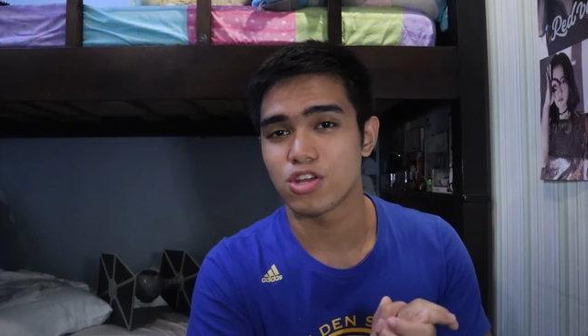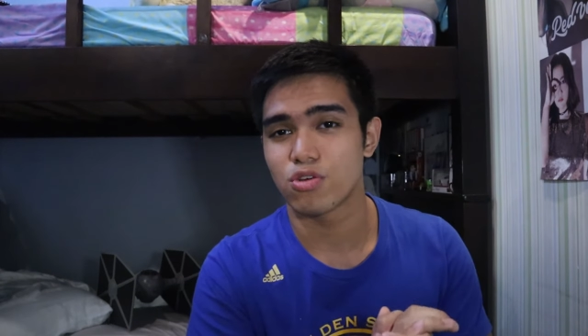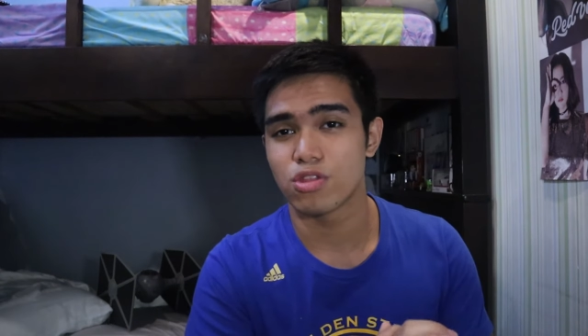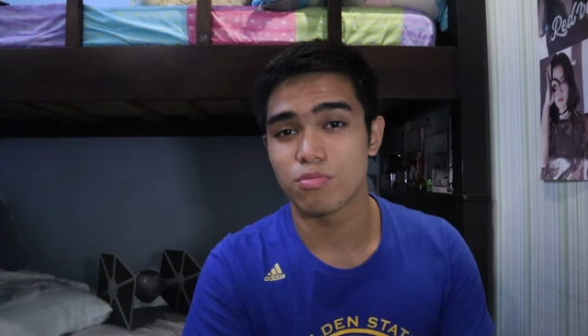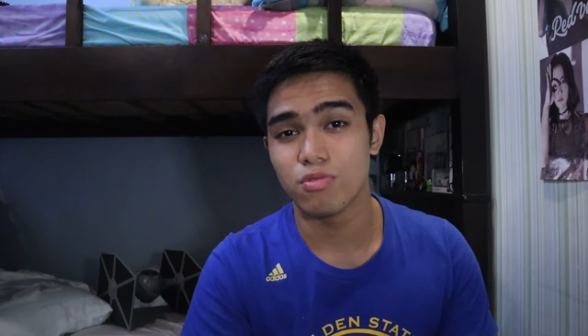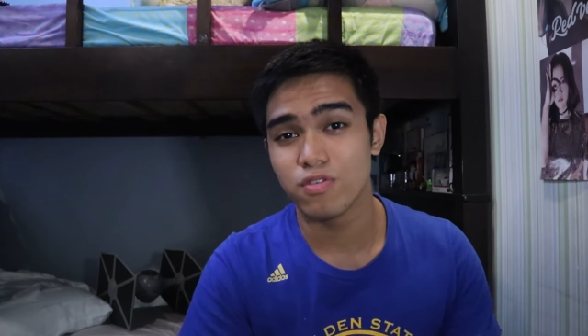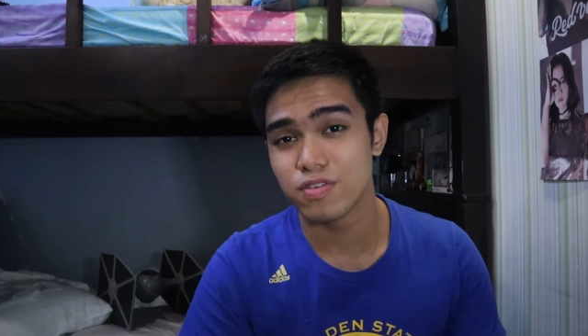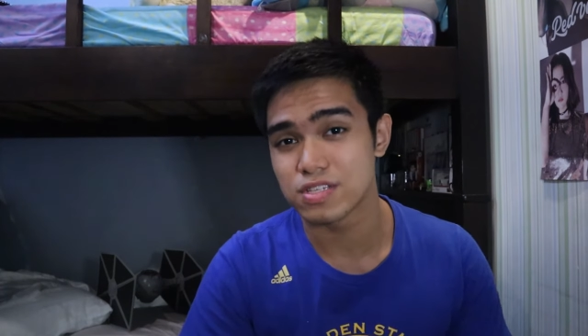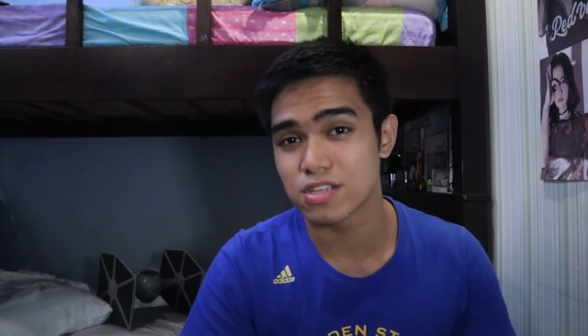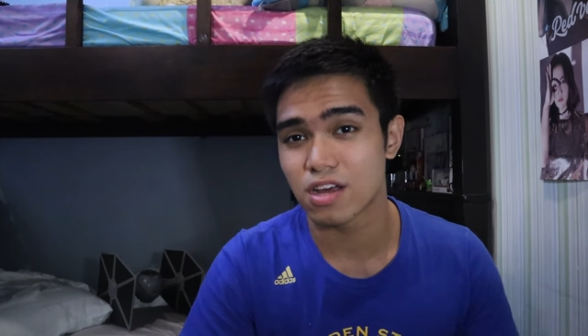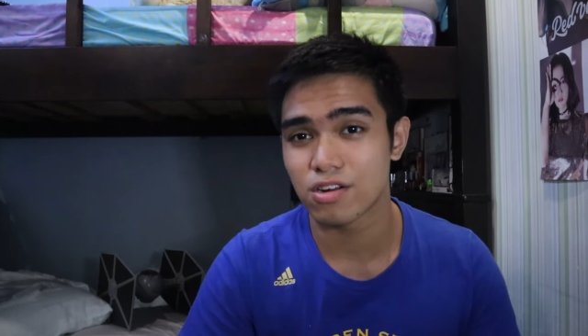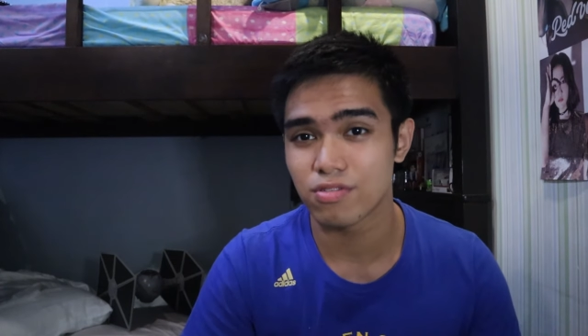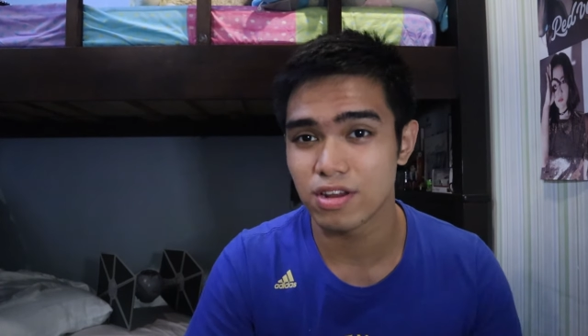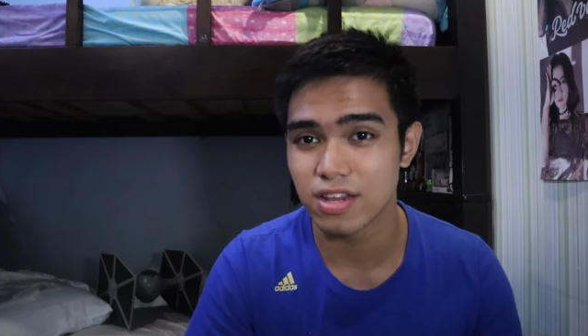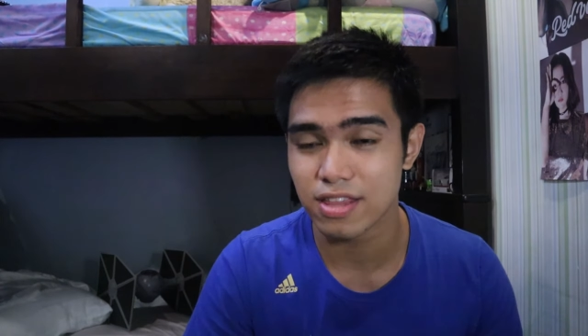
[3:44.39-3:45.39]
you know, the movie's
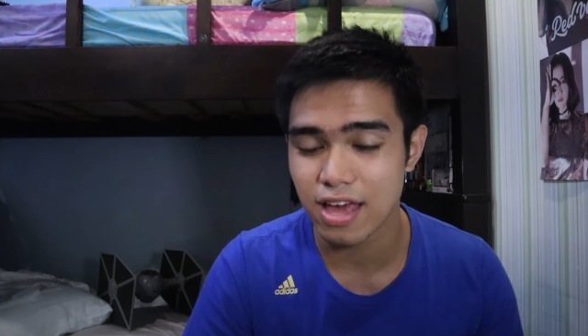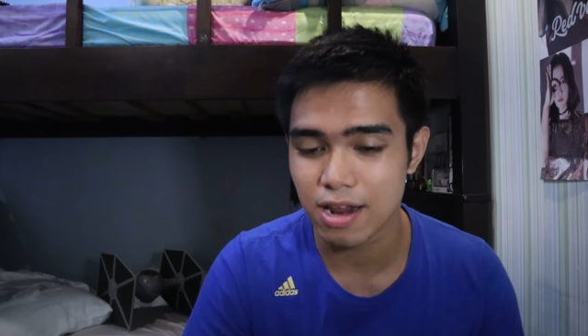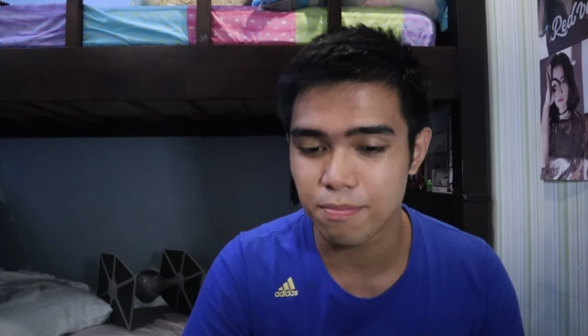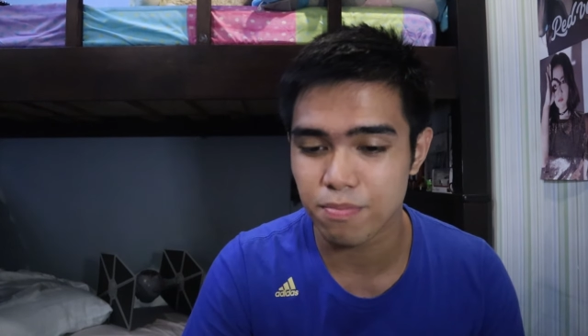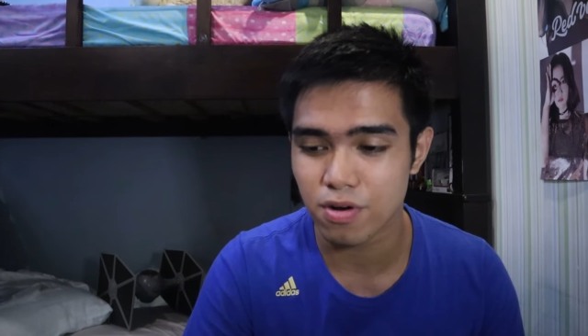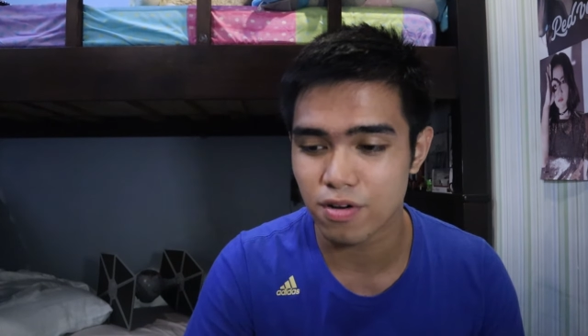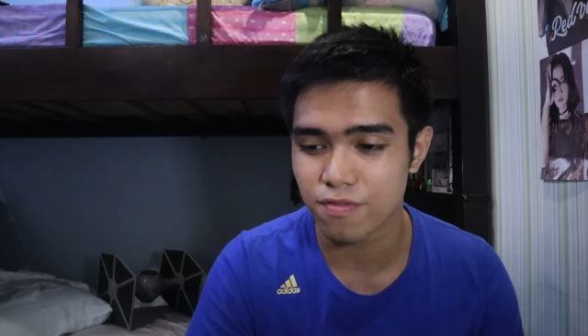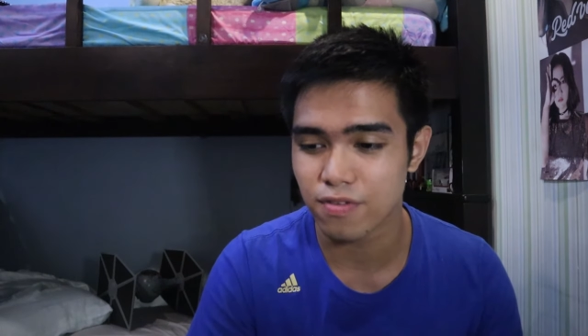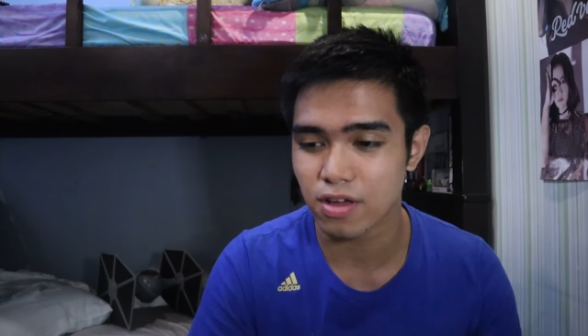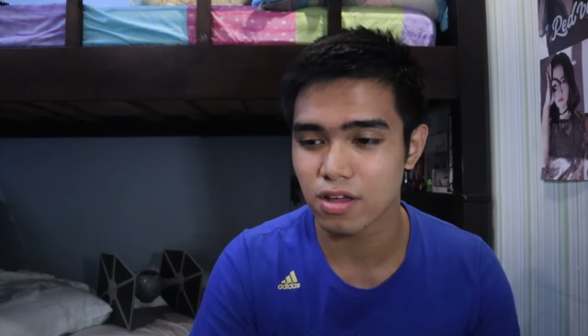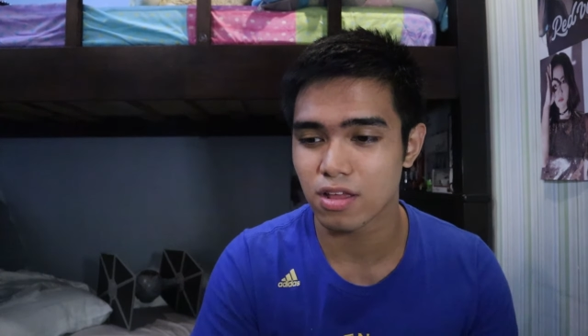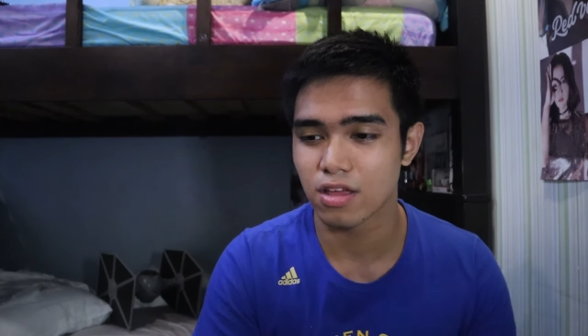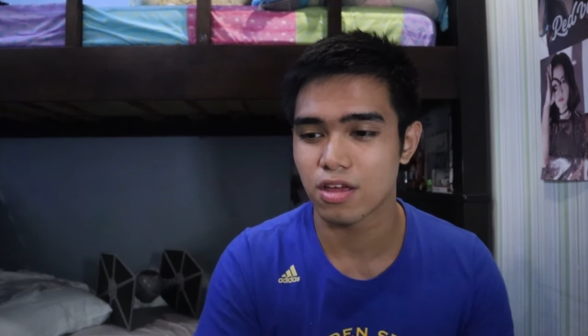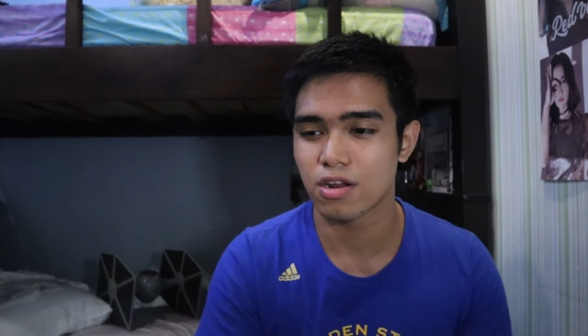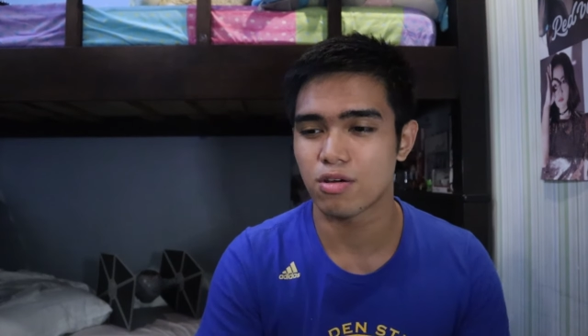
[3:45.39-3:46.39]
not really that
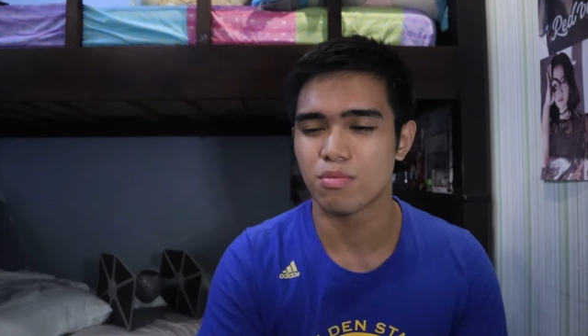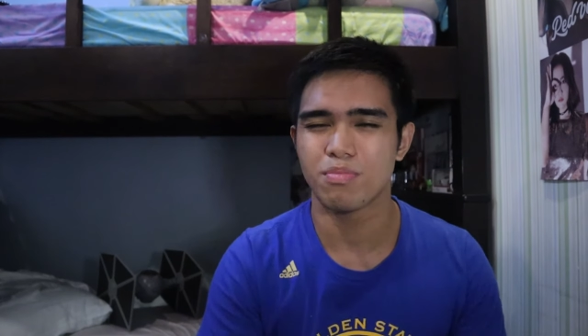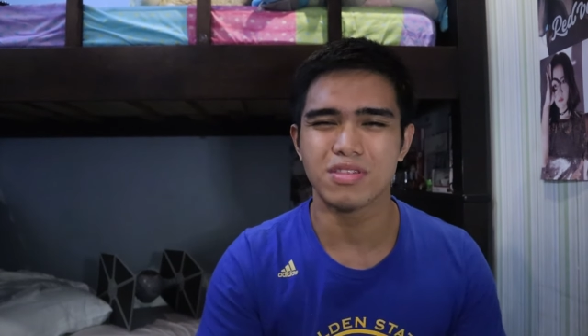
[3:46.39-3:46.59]
perfect, you know,